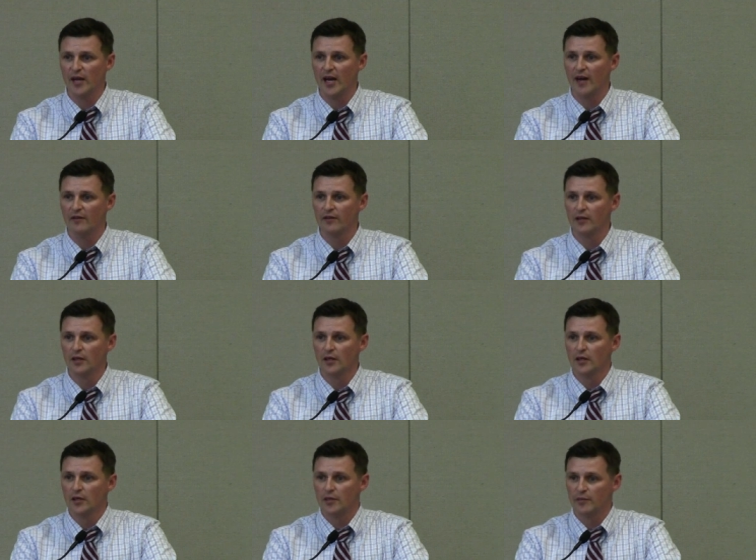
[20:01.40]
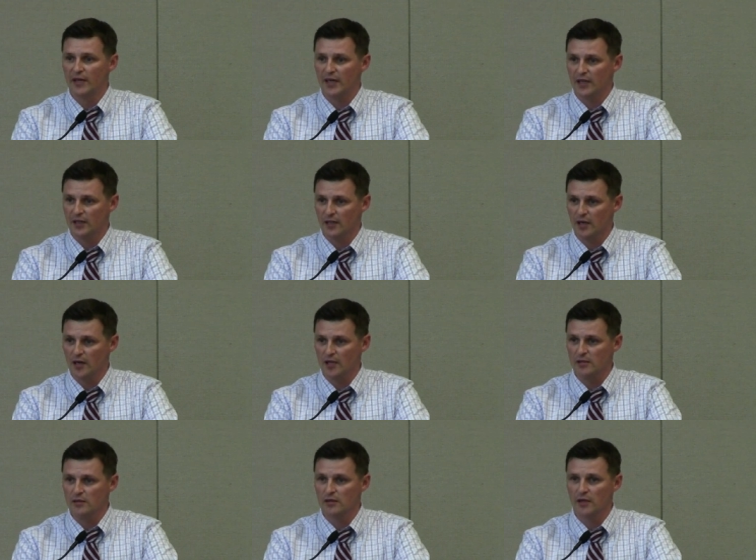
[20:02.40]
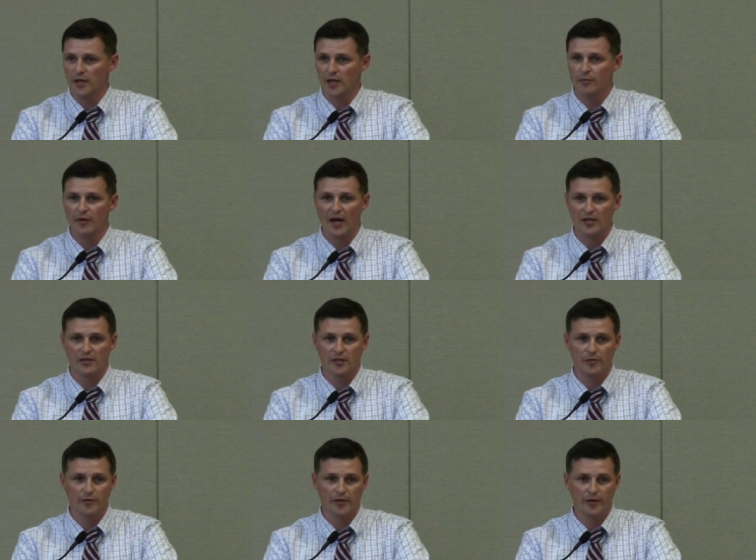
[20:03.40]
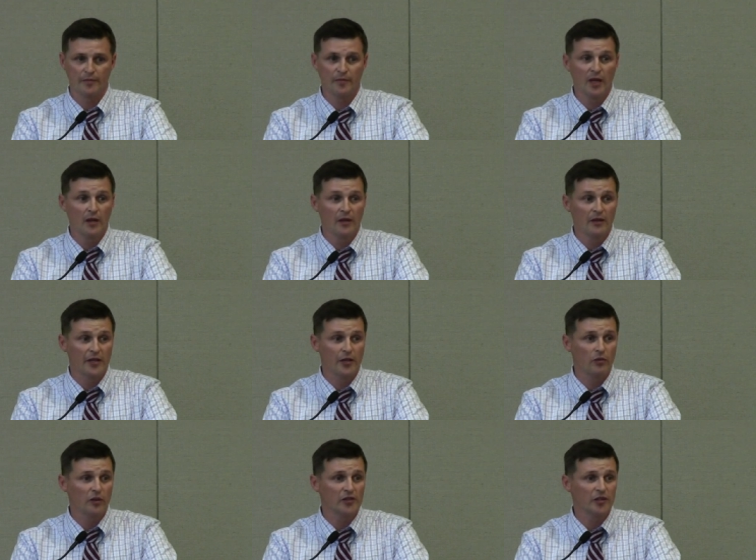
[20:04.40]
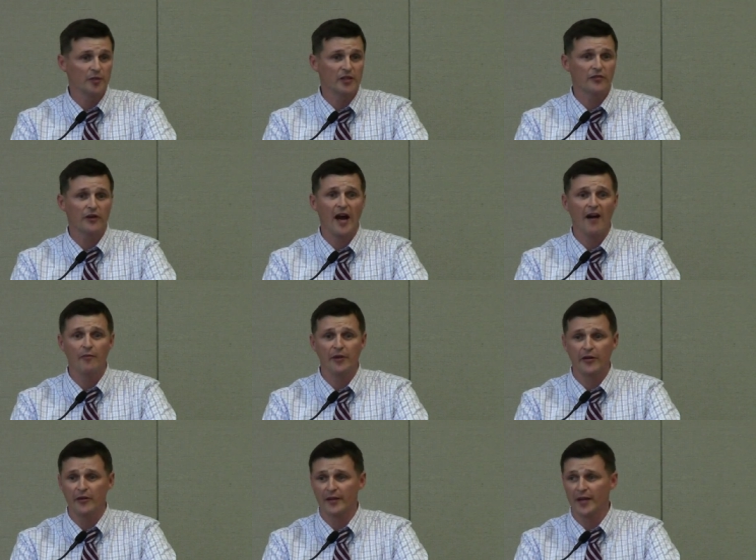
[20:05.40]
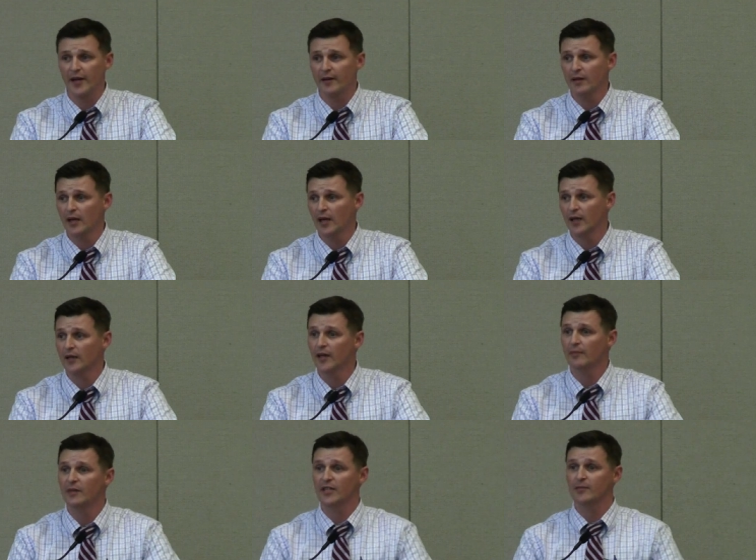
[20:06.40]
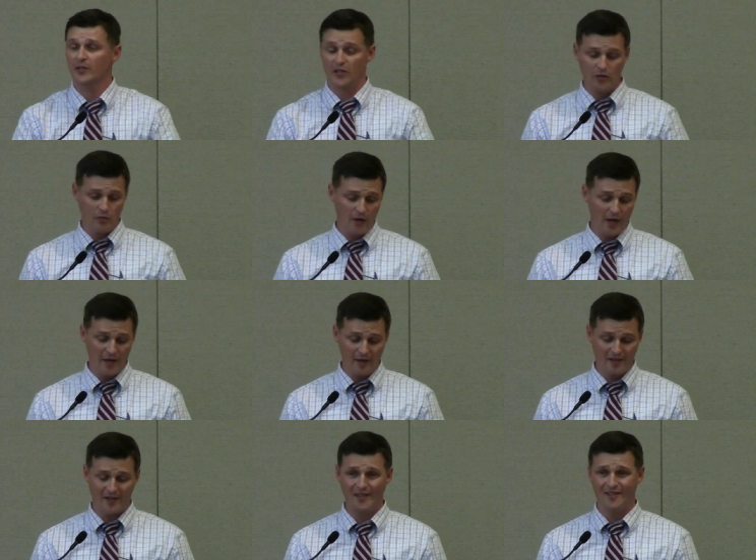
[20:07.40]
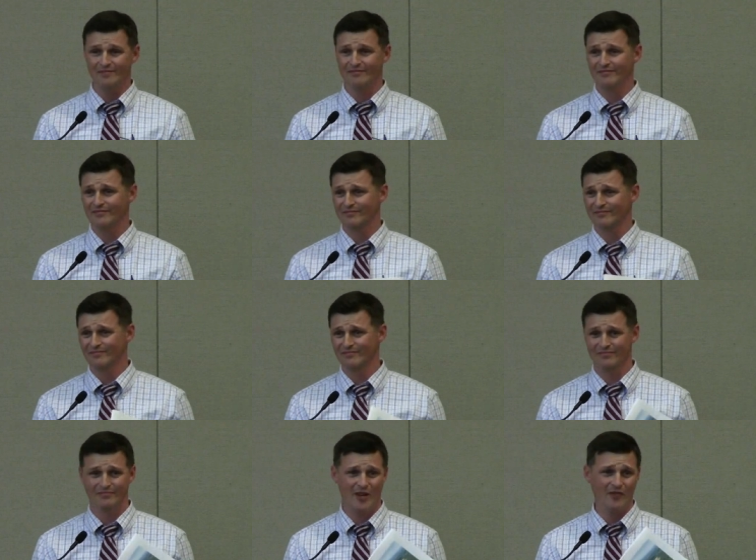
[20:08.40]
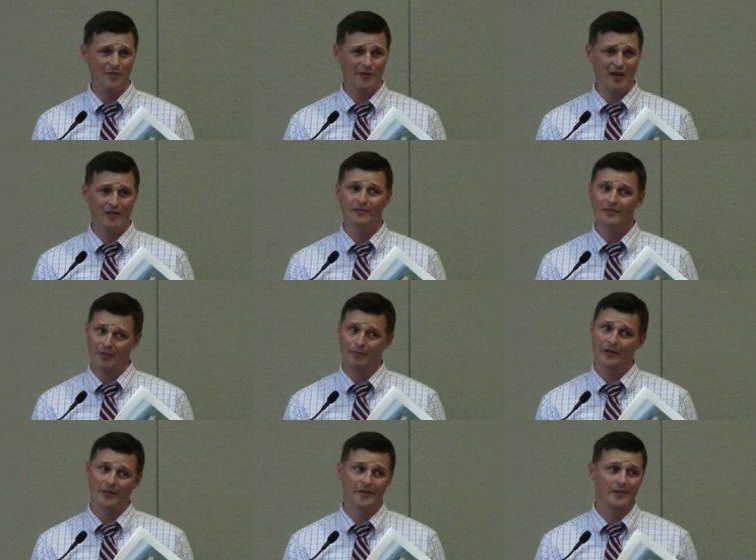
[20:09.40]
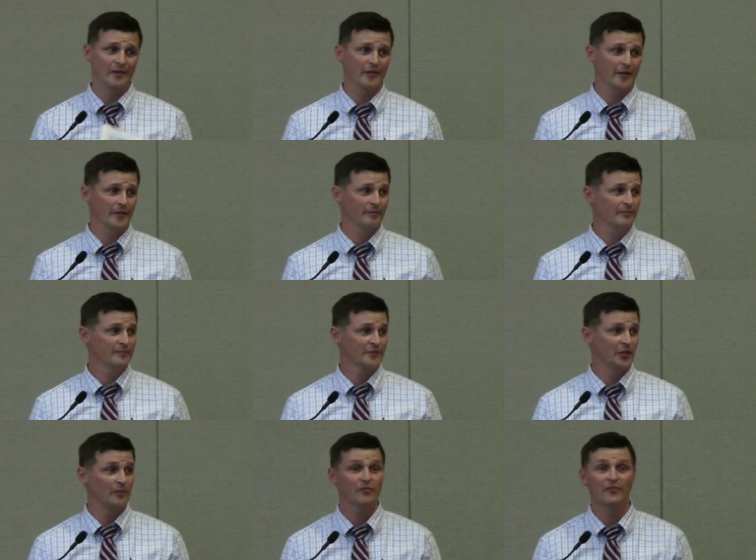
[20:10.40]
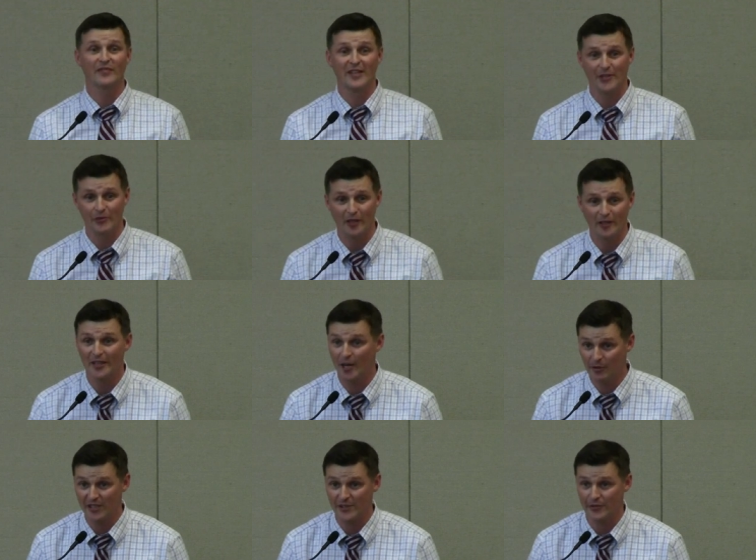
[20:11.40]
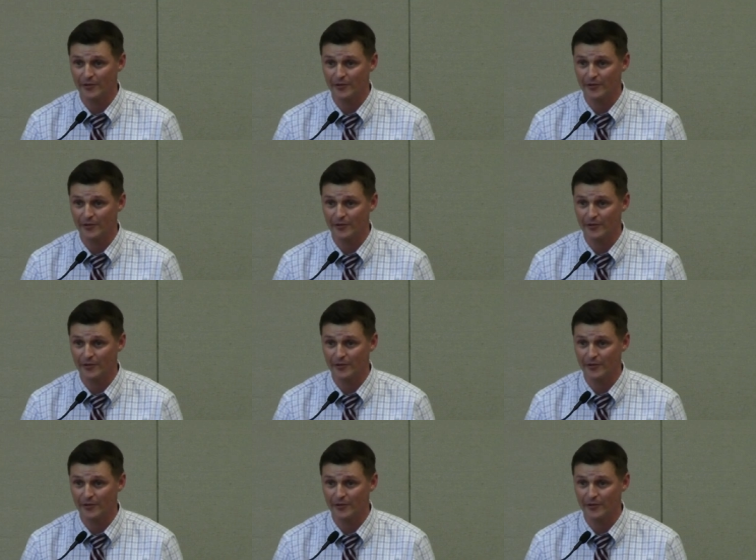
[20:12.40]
we have to mitigate the cost and any impacts on the community. Thank you all so much for having me here today, and let me explain to you why I think, pound for pound, a pretty good deal here. So, thank you all. God bless